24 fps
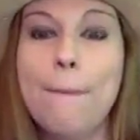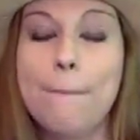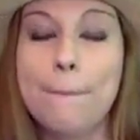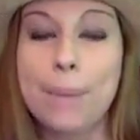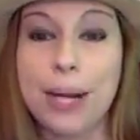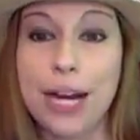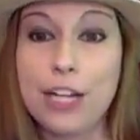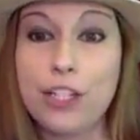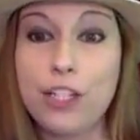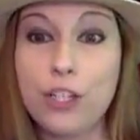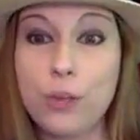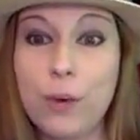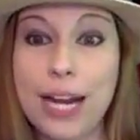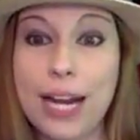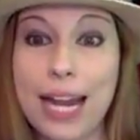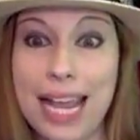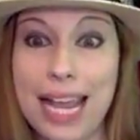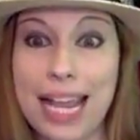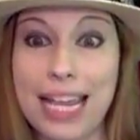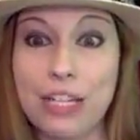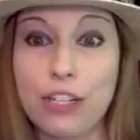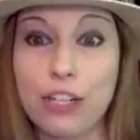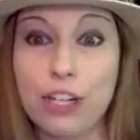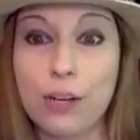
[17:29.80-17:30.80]
But I do want
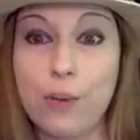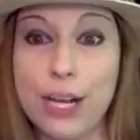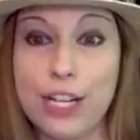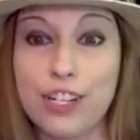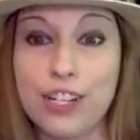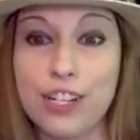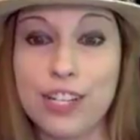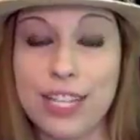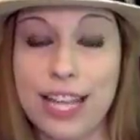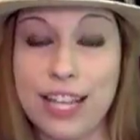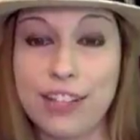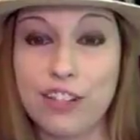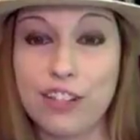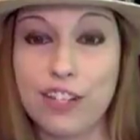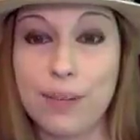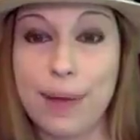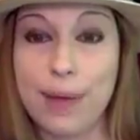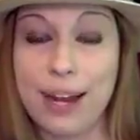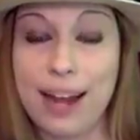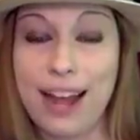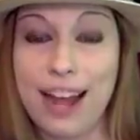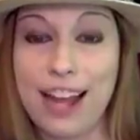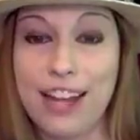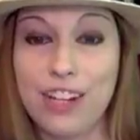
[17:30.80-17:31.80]
to get your questions answered
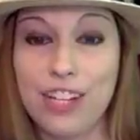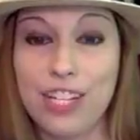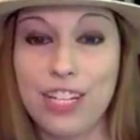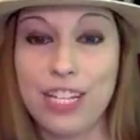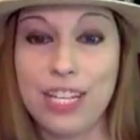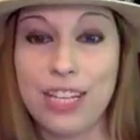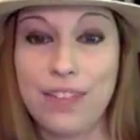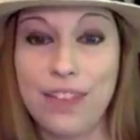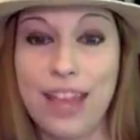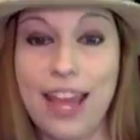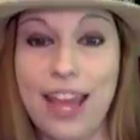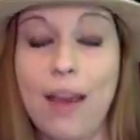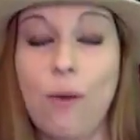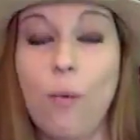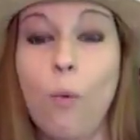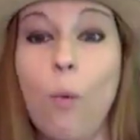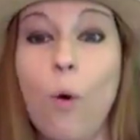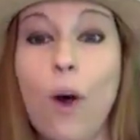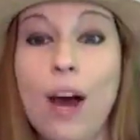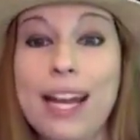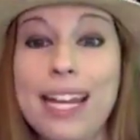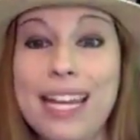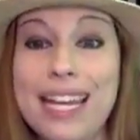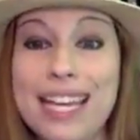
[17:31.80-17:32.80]
about IGTV and
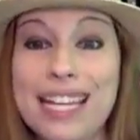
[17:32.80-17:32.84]
what